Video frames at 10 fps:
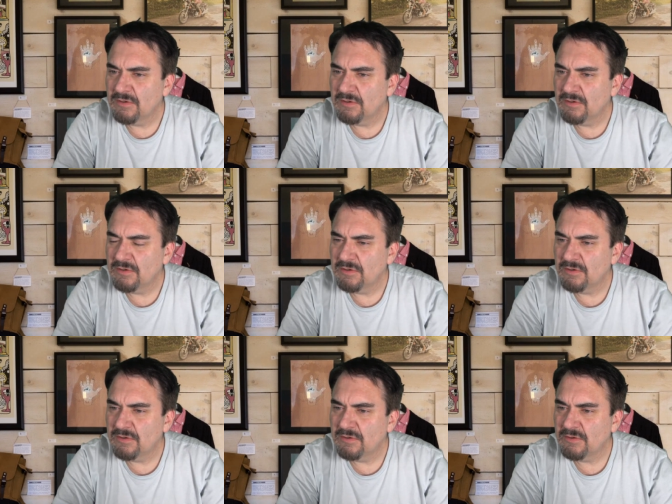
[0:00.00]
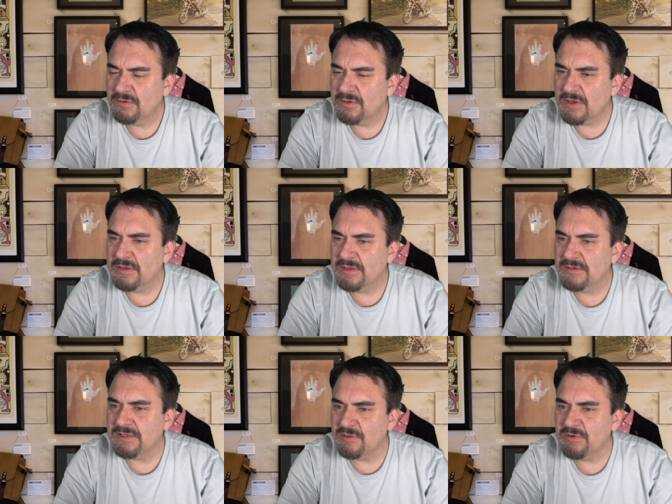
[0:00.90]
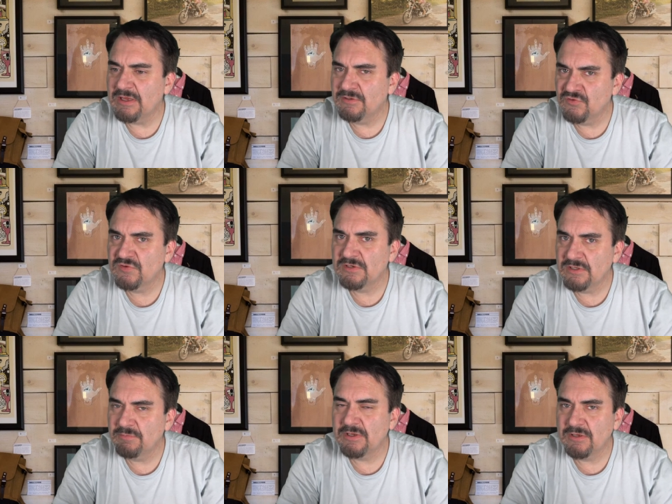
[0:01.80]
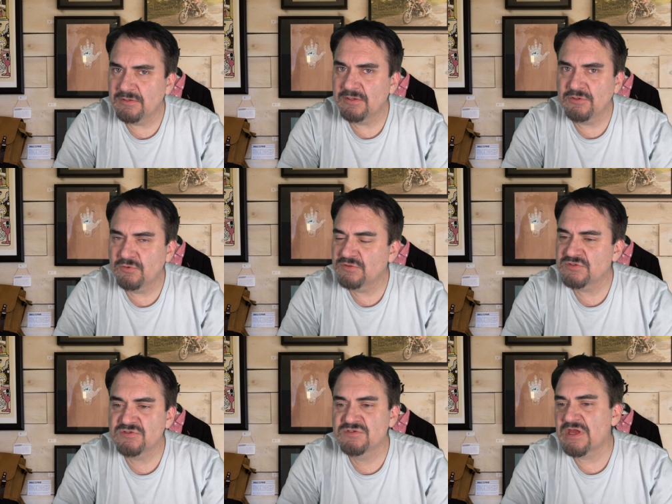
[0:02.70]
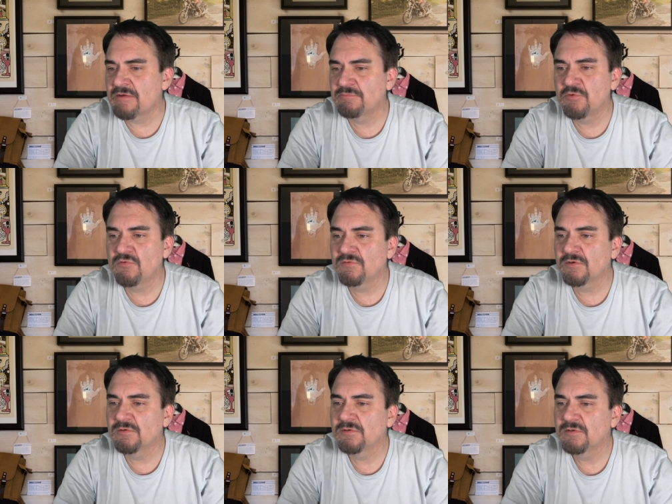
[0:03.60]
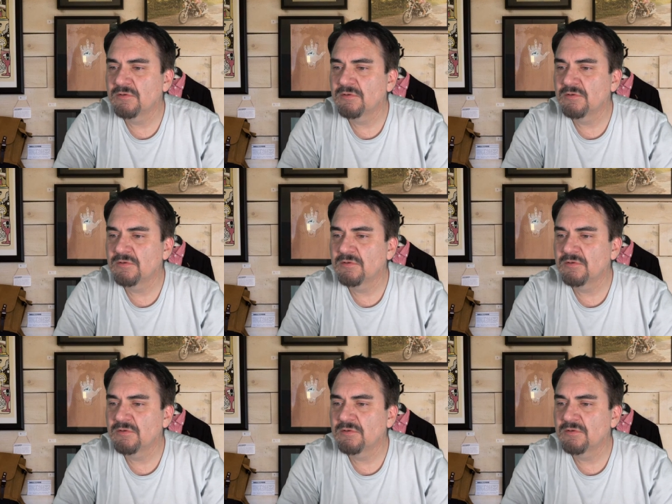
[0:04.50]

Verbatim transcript: Again, eBay, list on eBay, and then you can just zap them over.